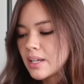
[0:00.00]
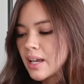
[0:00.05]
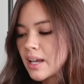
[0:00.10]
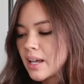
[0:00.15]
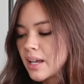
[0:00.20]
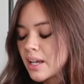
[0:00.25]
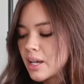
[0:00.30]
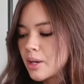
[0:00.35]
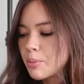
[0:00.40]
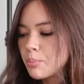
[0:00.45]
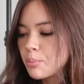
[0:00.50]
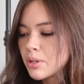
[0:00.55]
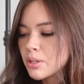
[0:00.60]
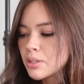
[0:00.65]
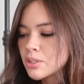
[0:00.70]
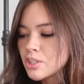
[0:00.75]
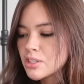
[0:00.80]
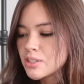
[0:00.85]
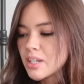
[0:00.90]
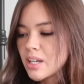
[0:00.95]
a
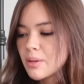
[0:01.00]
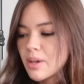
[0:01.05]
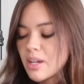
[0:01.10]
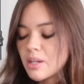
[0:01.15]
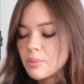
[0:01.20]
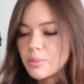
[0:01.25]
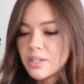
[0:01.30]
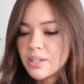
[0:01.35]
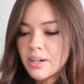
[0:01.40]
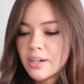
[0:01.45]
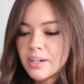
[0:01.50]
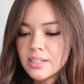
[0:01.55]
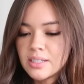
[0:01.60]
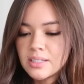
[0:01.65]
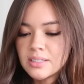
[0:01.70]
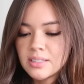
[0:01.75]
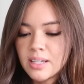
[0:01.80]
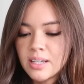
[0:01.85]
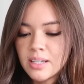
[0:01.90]
purchase I made because